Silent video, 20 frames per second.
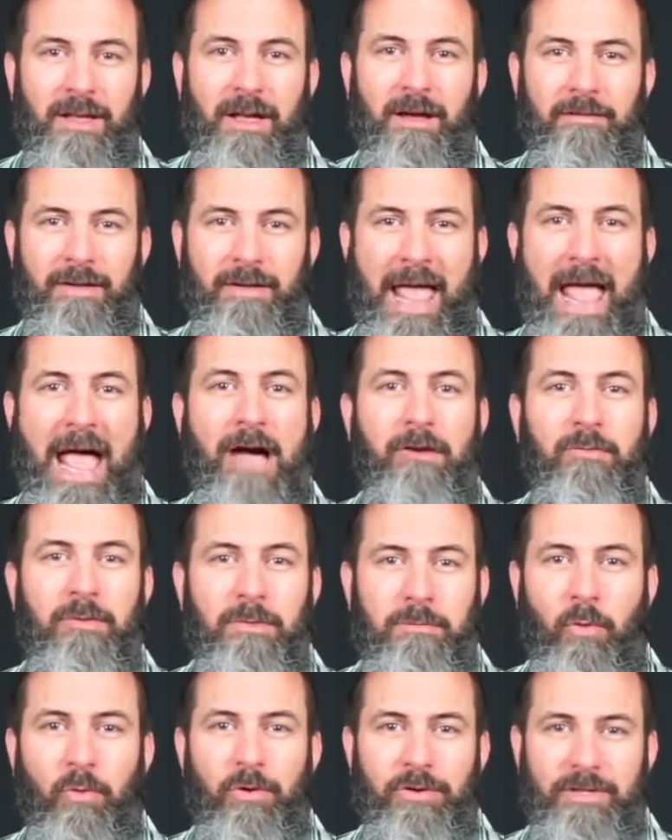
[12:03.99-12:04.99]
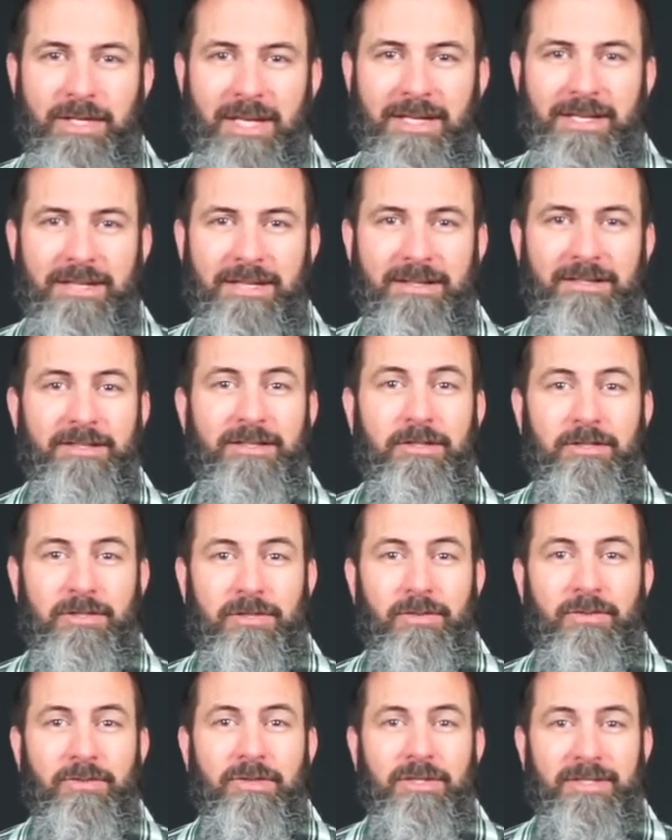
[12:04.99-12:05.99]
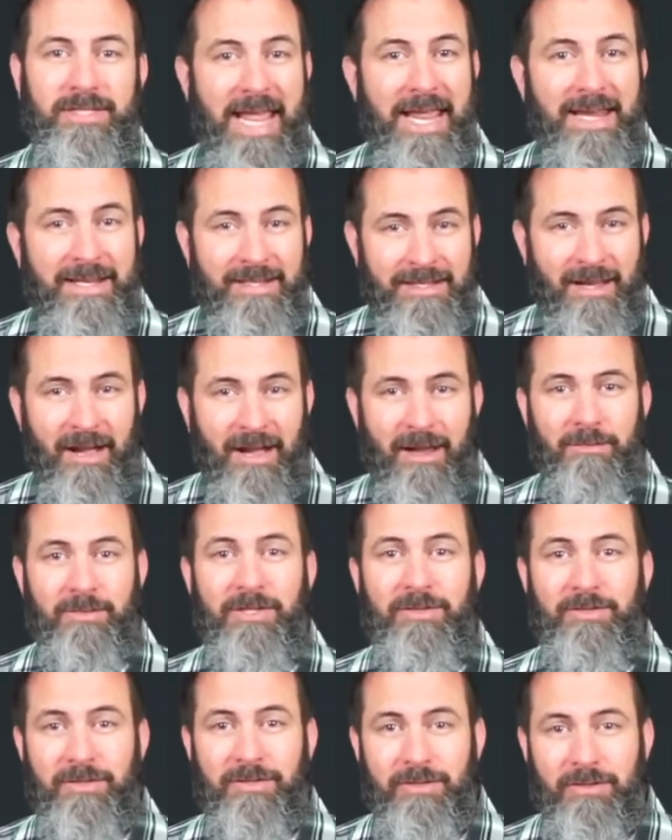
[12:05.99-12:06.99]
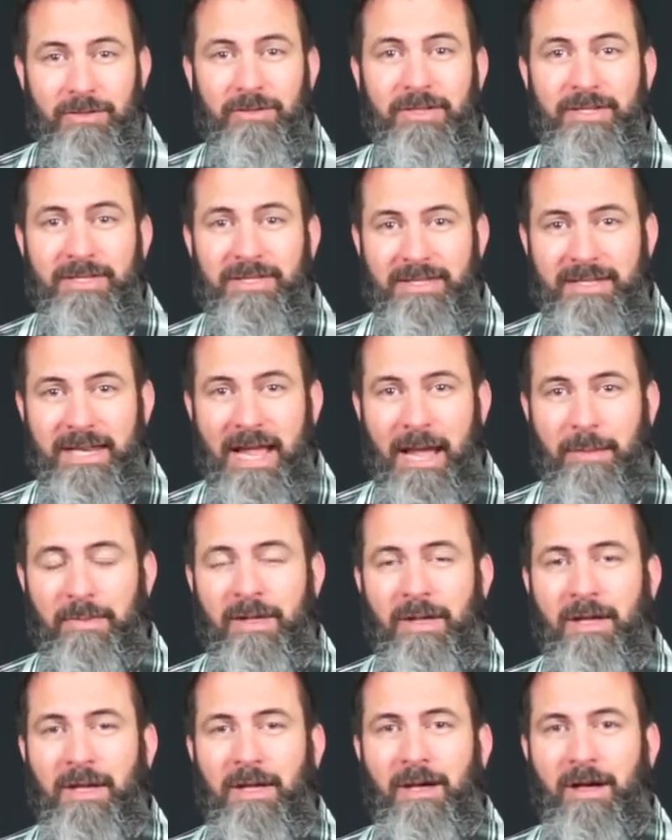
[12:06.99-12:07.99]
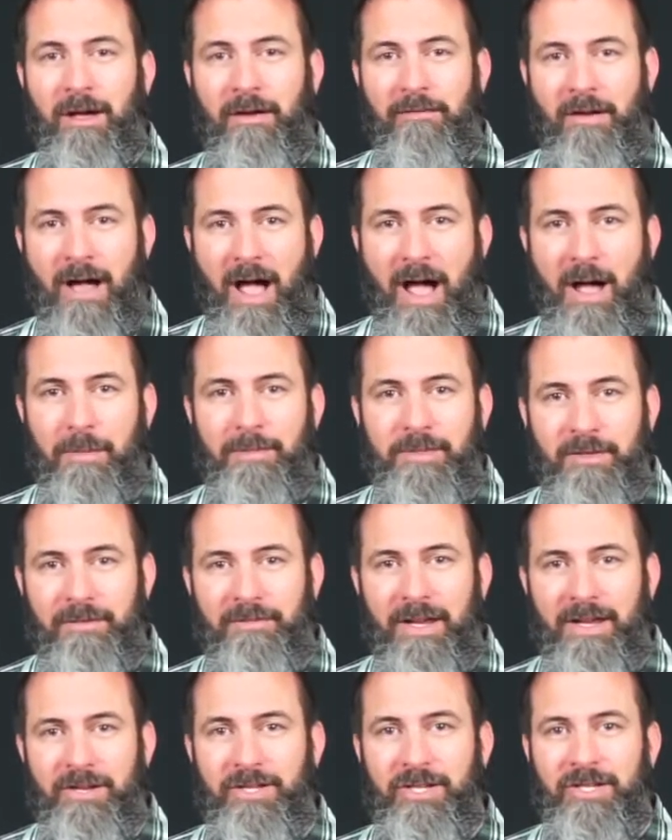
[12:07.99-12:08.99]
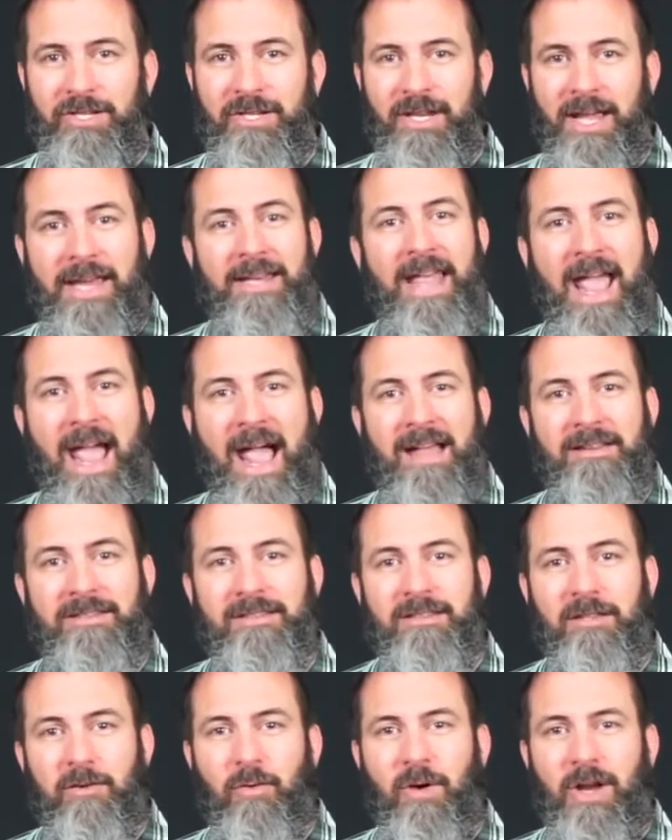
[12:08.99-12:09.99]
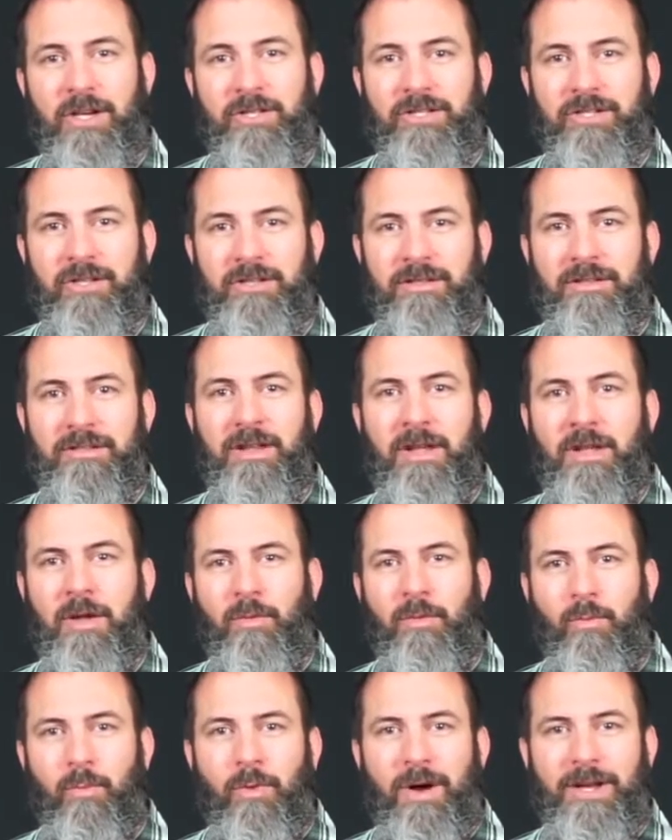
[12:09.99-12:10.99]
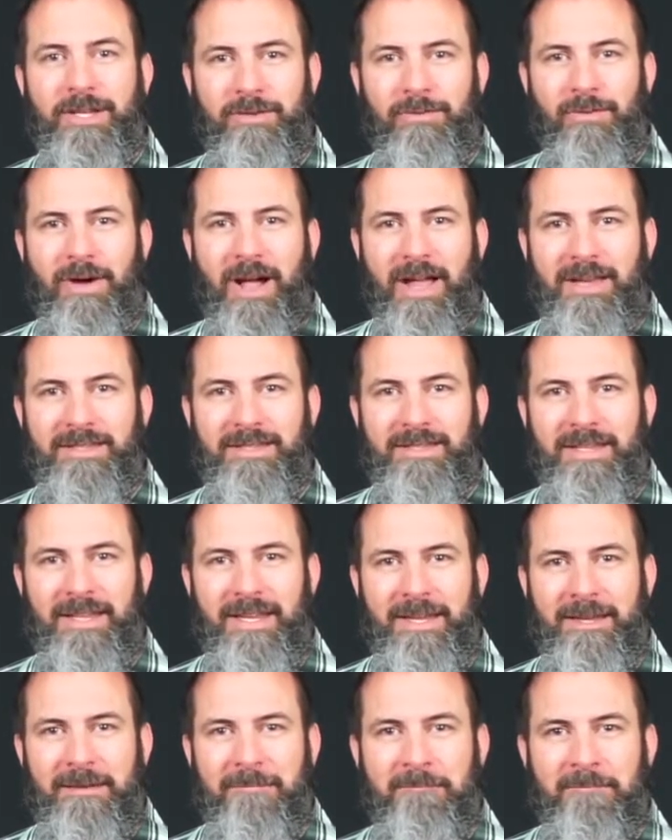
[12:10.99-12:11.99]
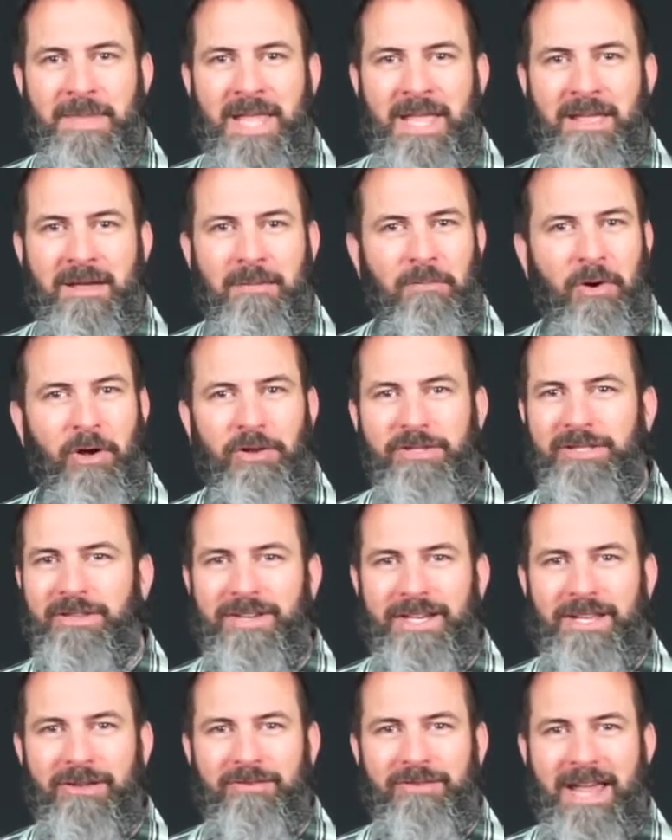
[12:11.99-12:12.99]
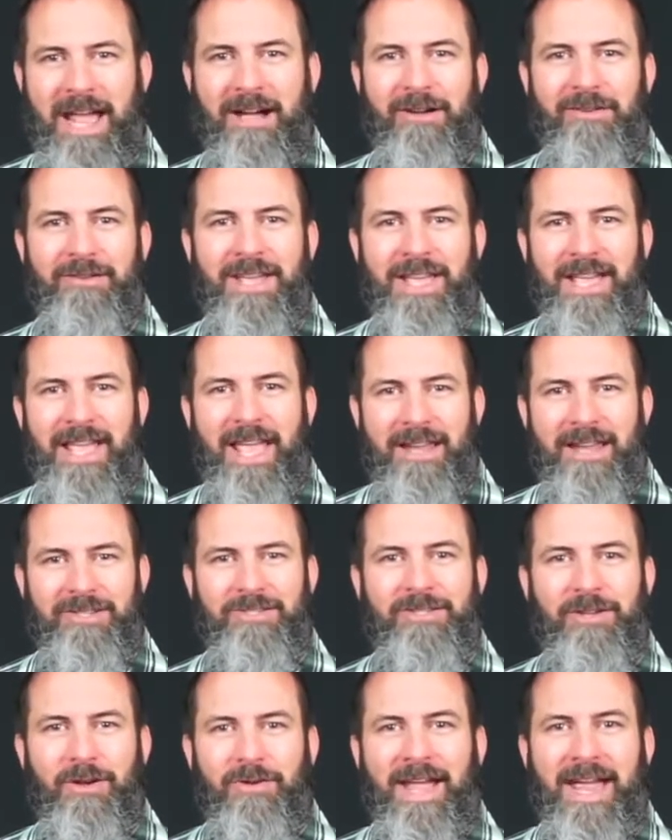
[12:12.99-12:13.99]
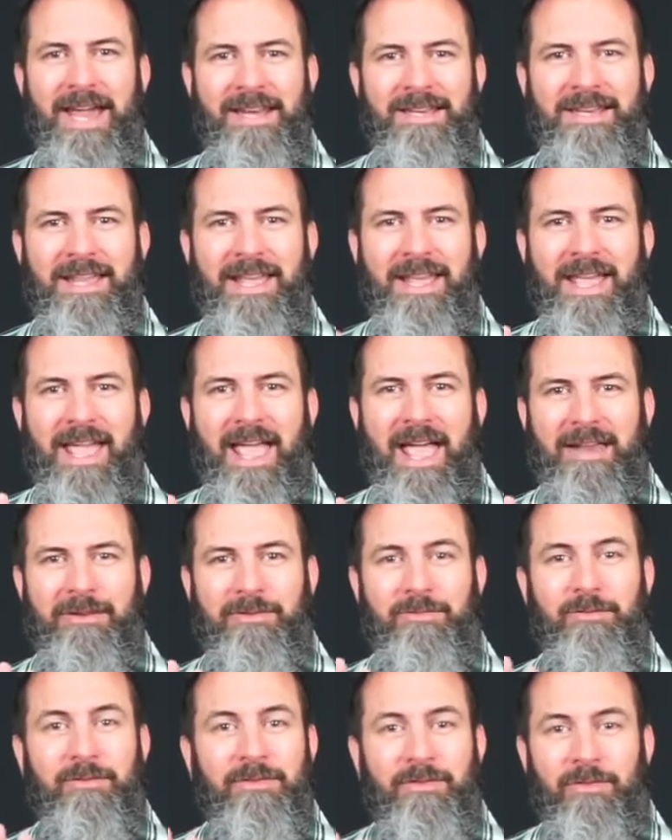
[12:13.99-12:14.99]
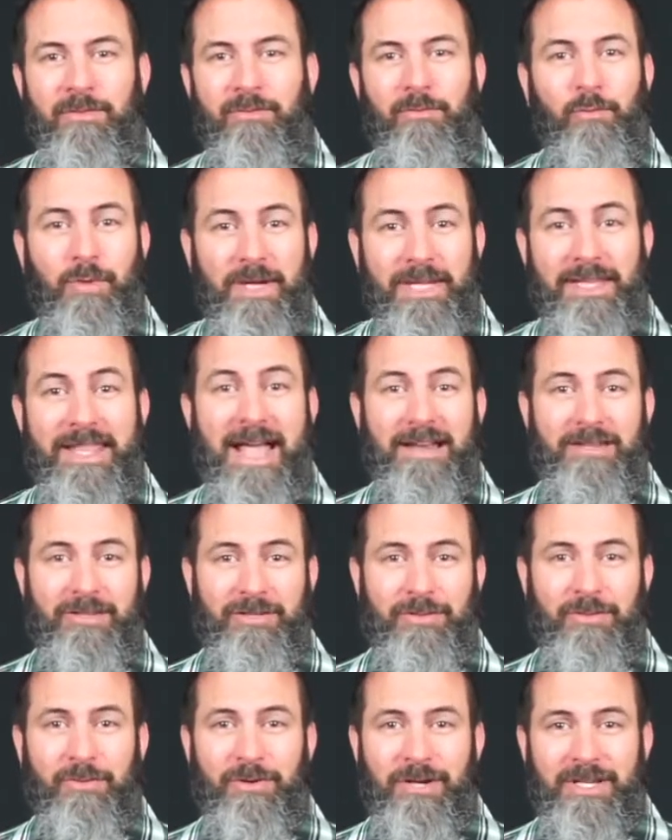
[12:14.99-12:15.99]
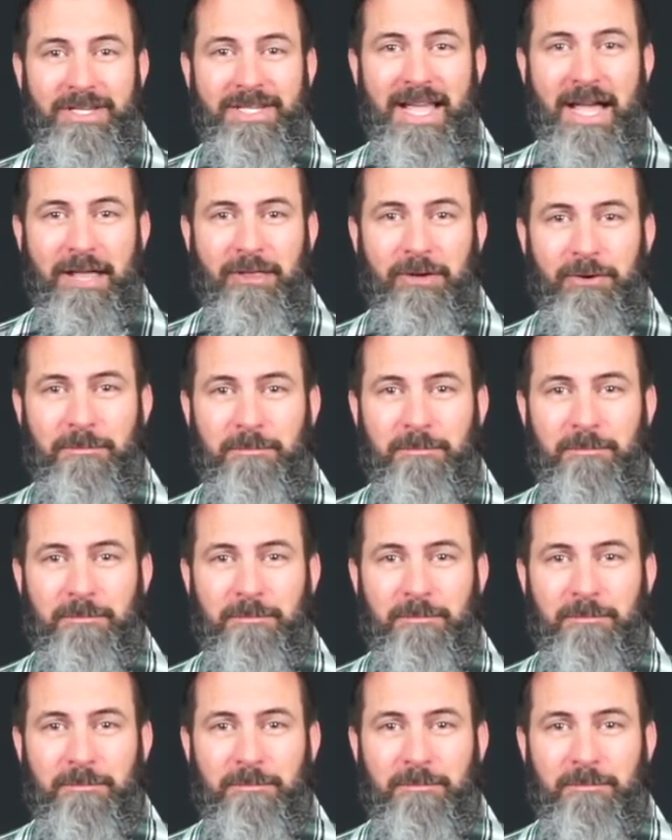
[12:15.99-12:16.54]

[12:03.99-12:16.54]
of how important it is to take time to do the step of observation and ask the question, what do I see? Pause the video now and just go ahead and read that story together.